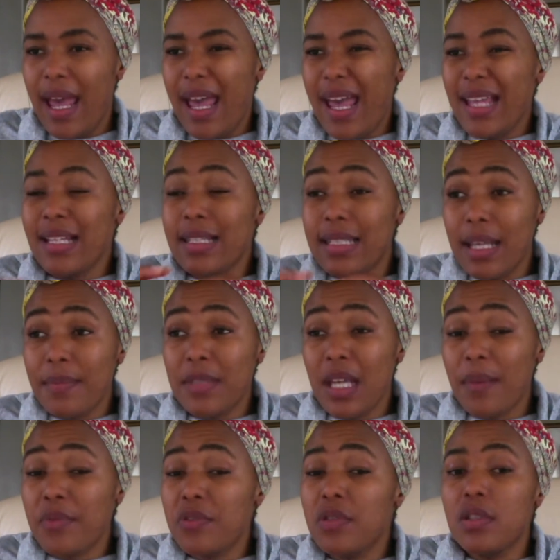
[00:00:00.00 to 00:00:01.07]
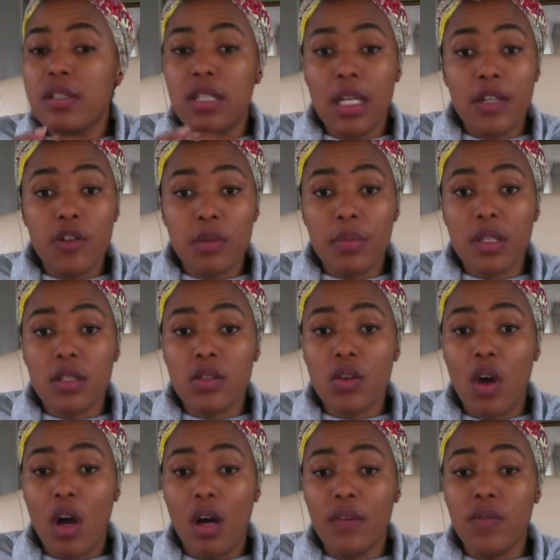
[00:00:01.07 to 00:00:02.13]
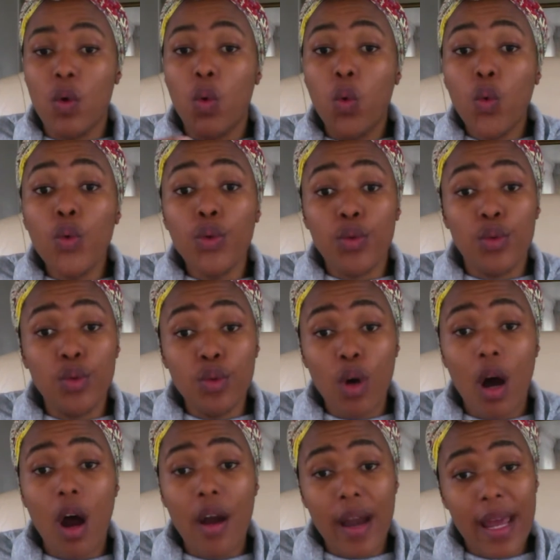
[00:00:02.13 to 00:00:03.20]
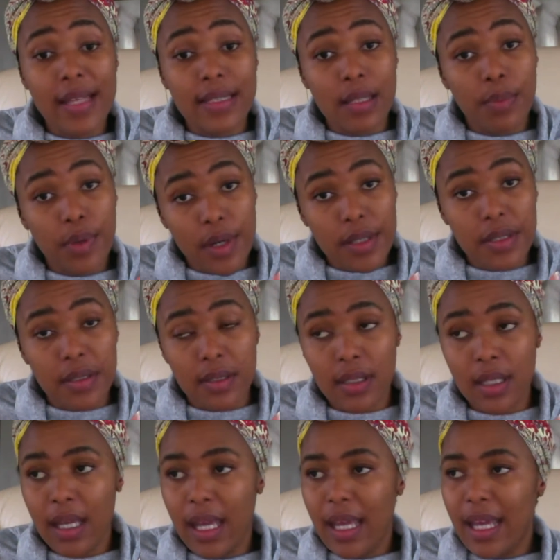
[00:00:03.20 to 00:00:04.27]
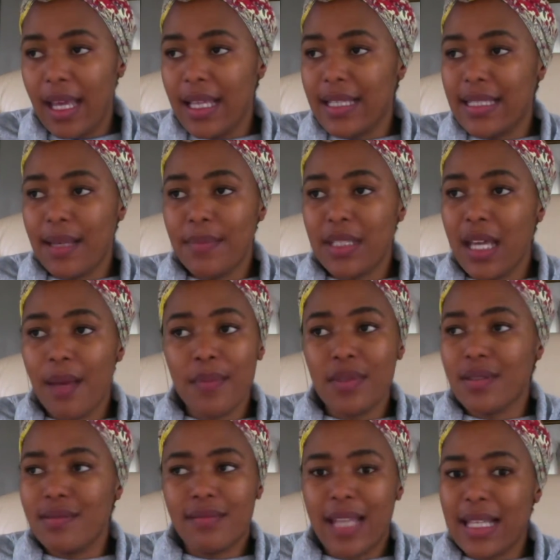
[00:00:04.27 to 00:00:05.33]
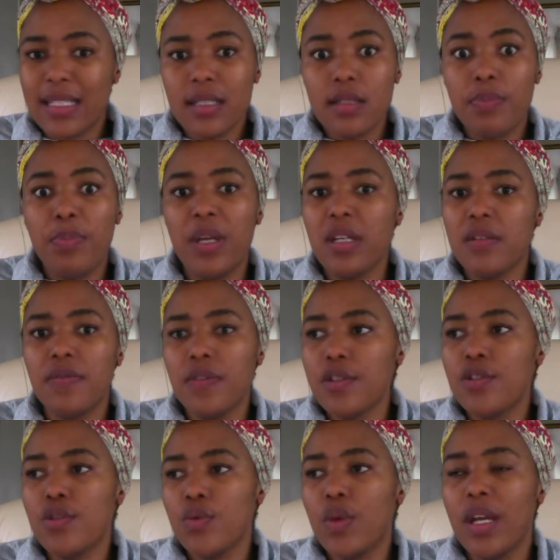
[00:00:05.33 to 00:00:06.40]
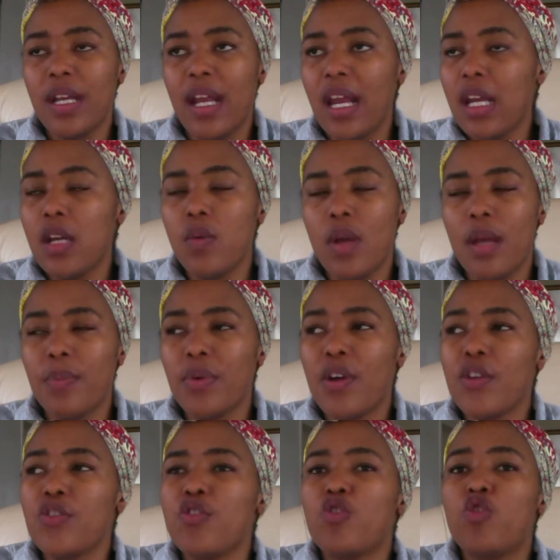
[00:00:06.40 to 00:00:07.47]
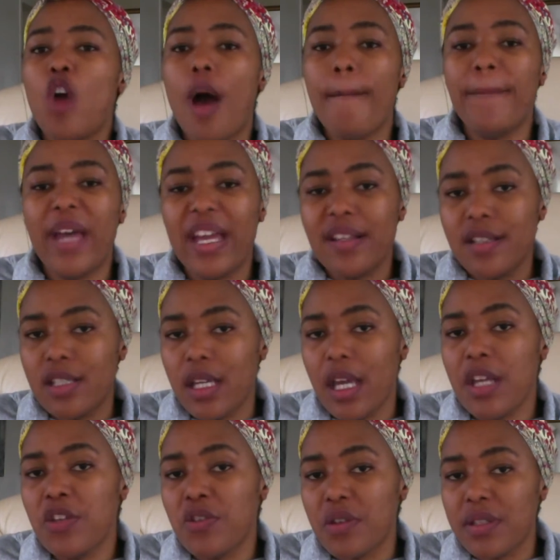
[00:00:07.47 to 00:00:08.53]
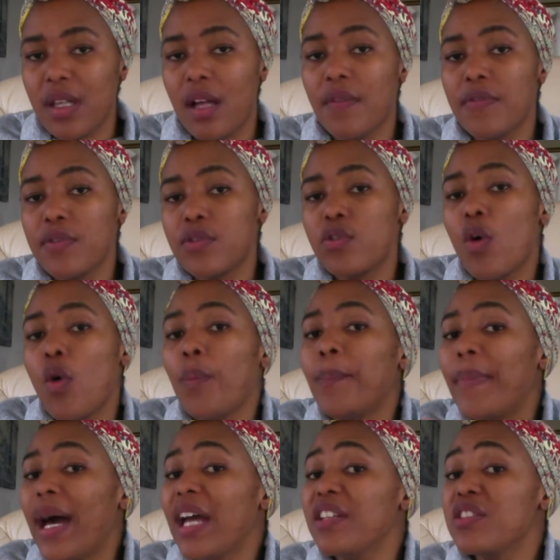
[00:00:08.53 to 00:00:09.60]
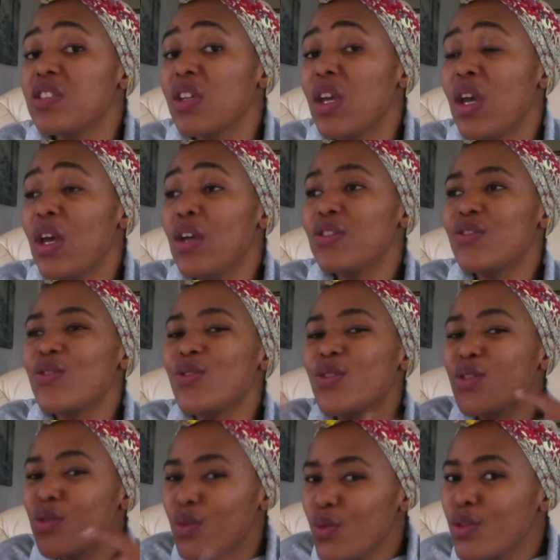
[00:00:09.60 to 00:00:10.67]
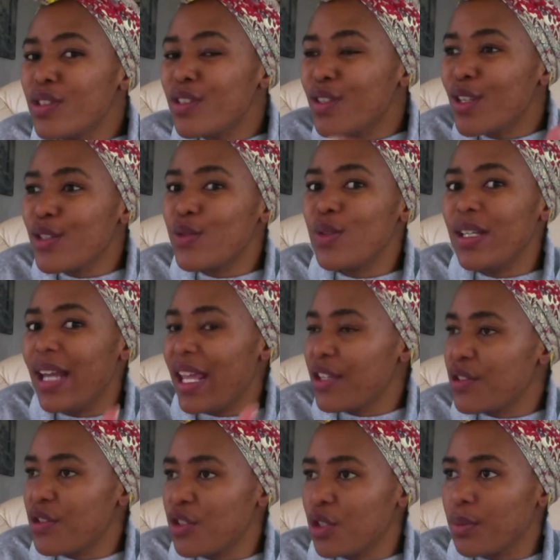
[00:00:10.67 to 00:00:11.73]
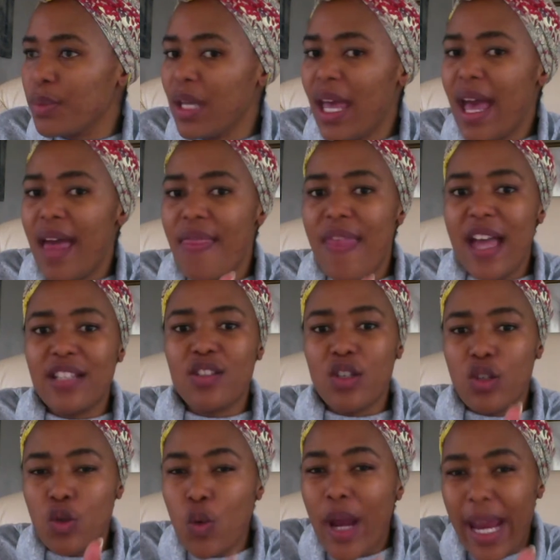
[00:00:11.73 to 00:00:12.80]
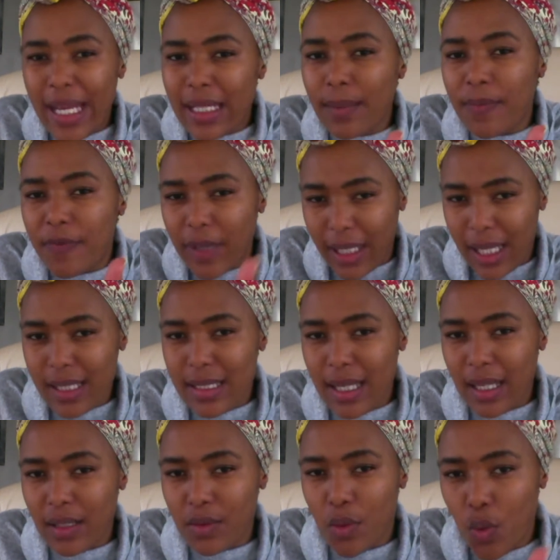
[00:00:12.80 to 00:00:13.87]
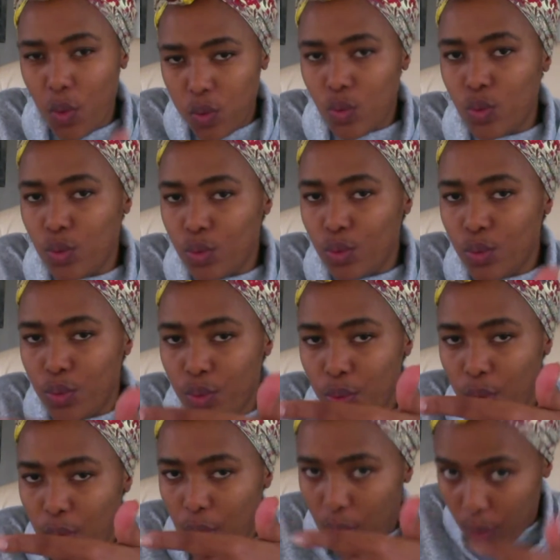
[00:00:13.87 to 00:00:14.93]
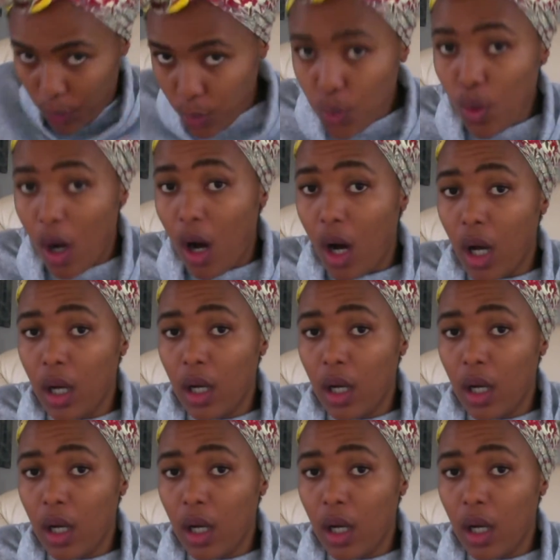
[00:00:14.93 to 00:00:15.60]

And sometimes to the detriment of who you are as a person. It sometimes doesn't benefit you in any way, because you chop and change yourself so much to suit this relationship that you end up forgetting who you are.